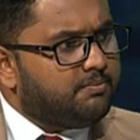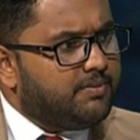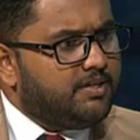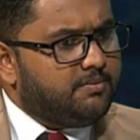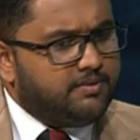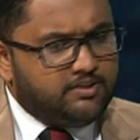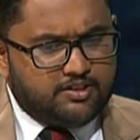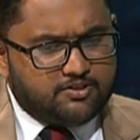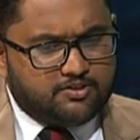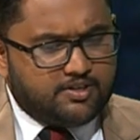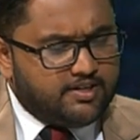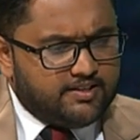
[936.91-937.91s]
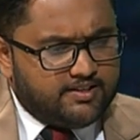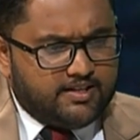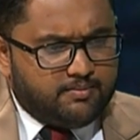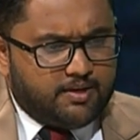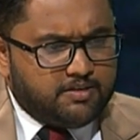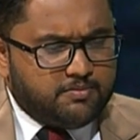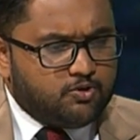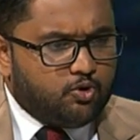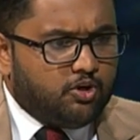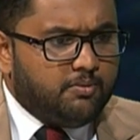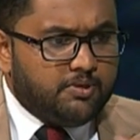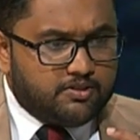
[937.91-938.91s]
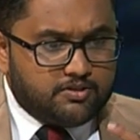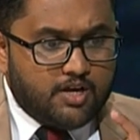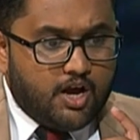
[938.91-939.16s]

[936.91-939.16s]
people just they might be talking, yes,